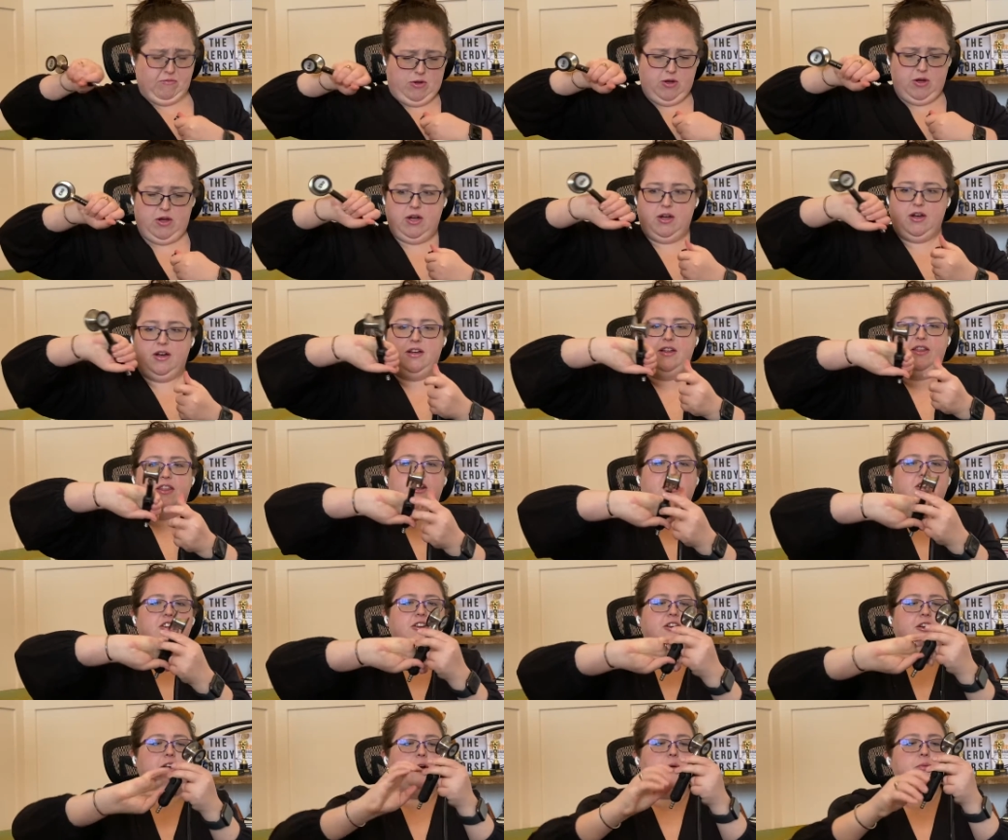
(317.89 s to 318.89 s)
Oh, there
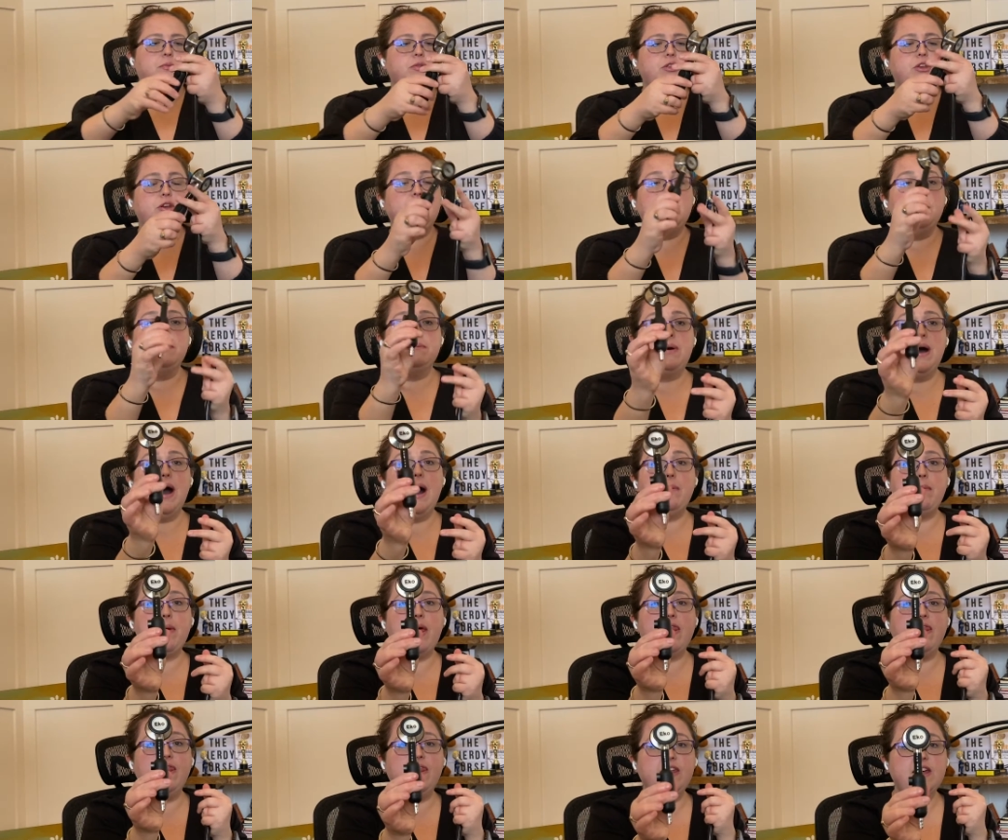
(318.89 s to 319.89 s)
you go. You can
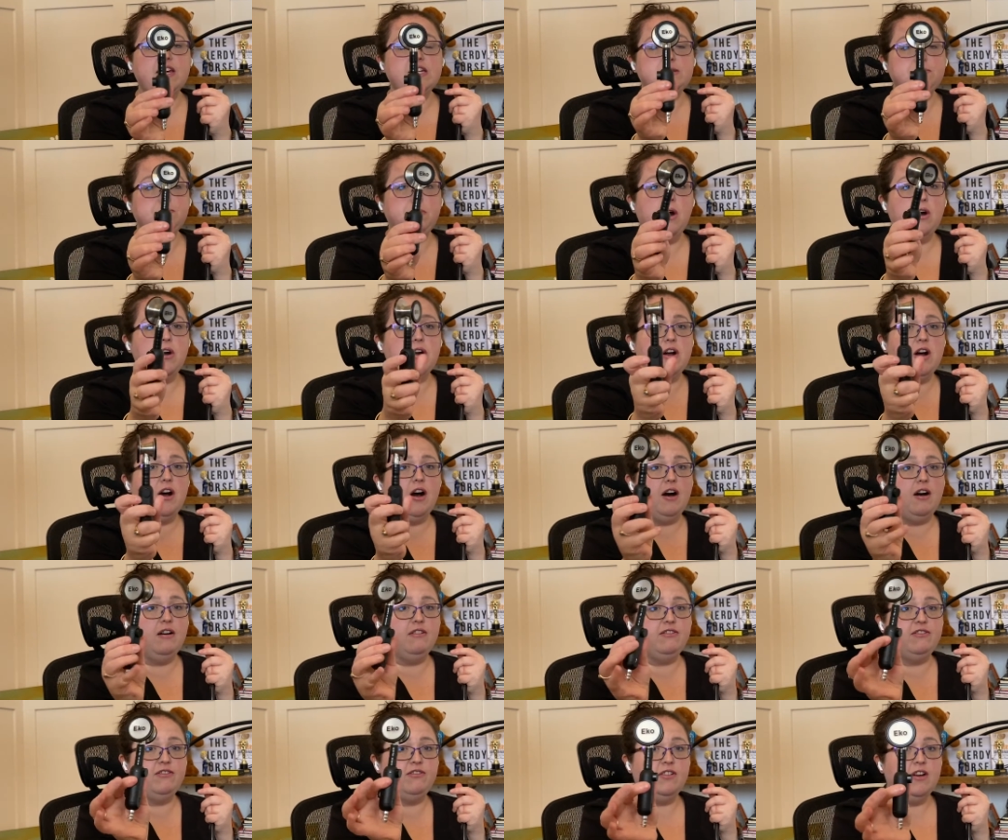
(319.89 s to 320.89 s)
pop this part
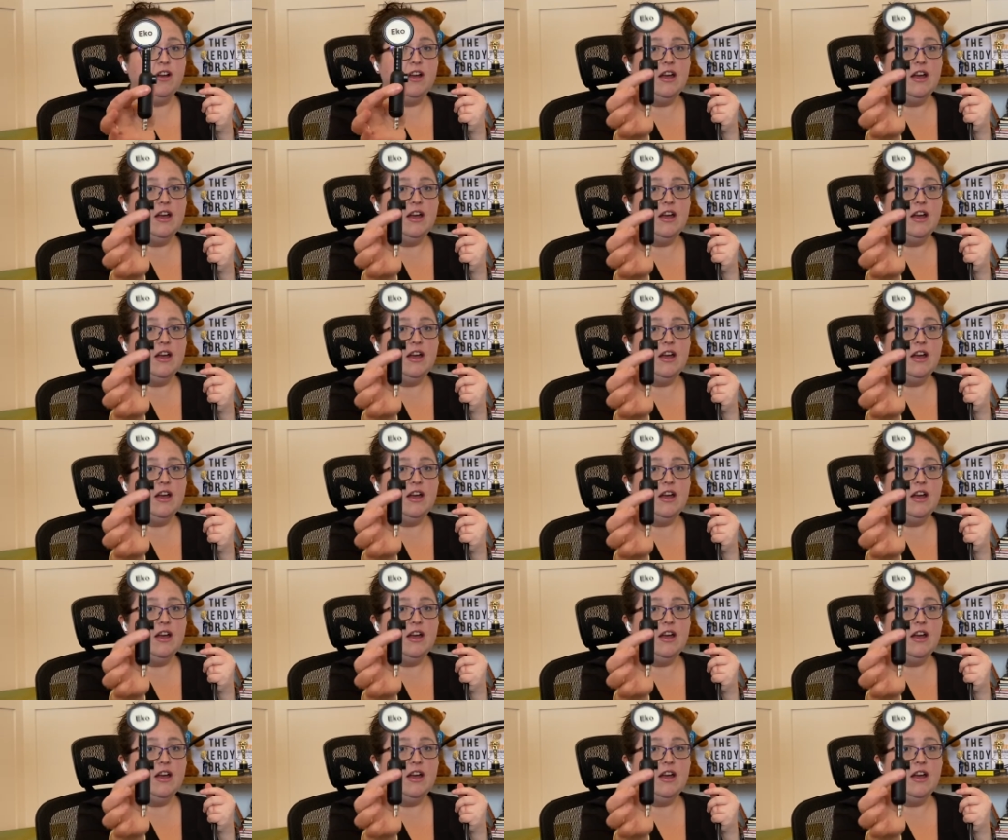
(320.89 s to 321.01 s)
off